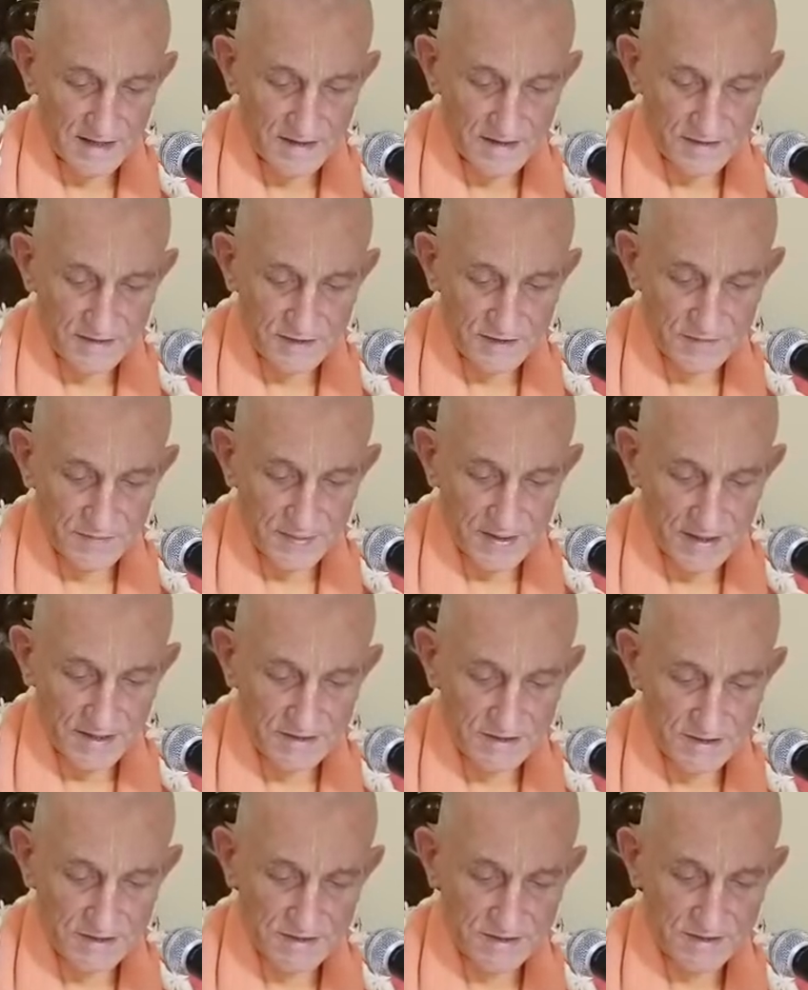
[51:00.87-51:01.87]
The two
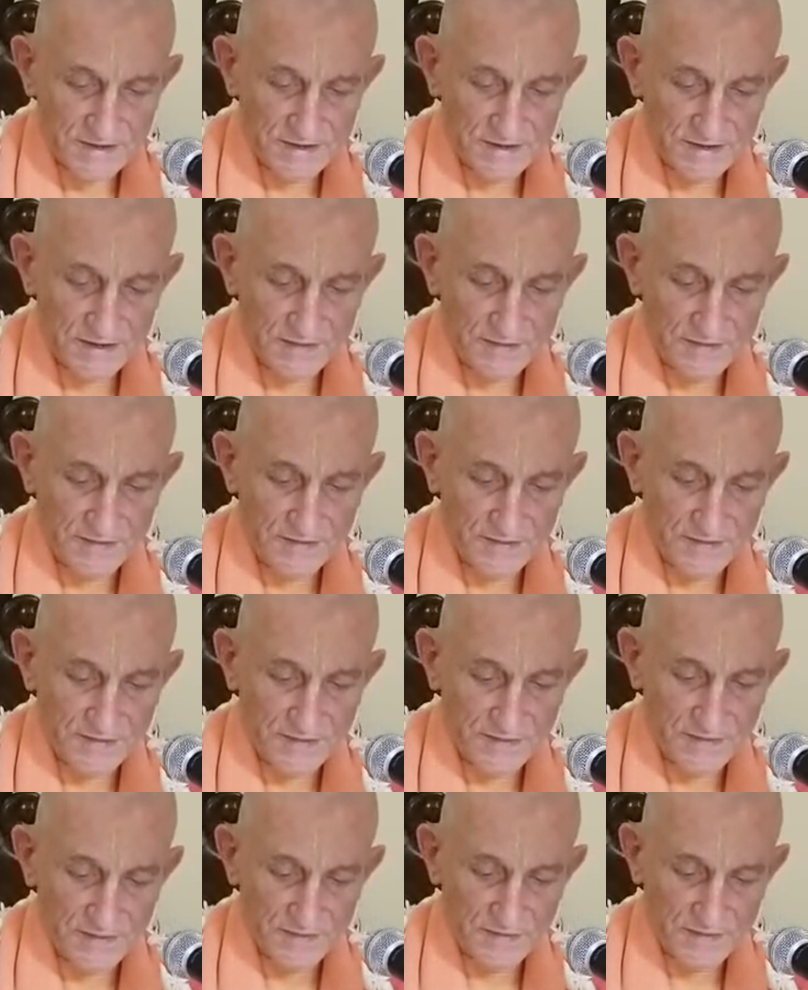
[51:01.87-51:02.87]
persons who
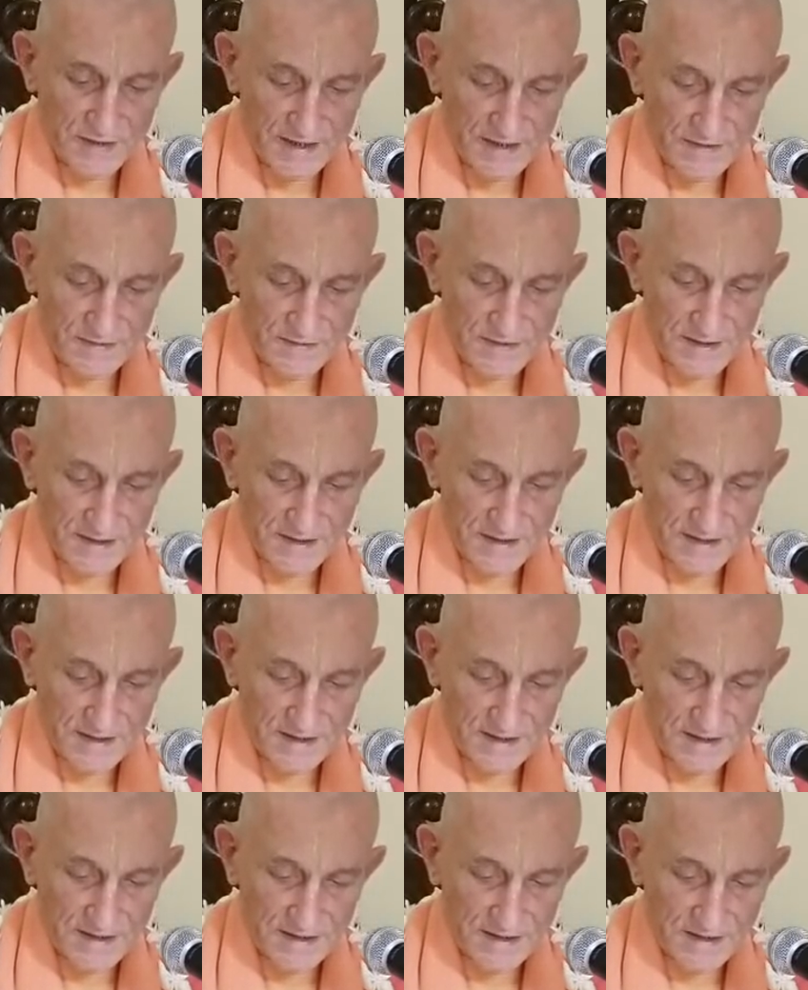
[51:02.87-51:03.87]
went
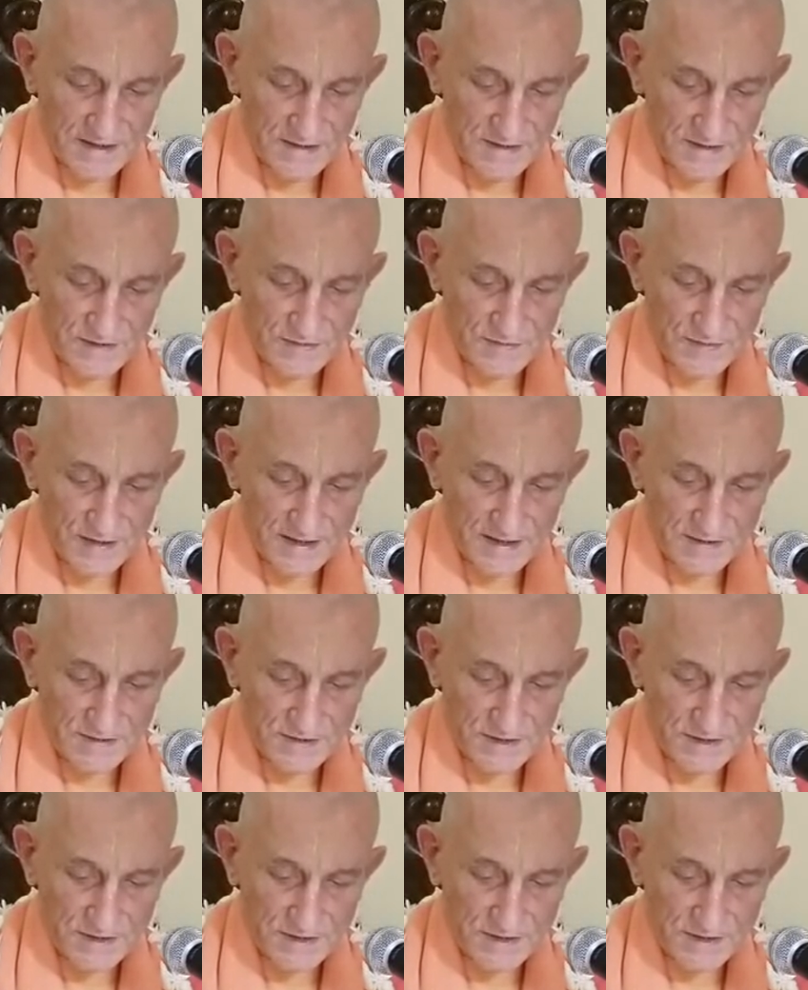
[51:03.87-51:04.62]
to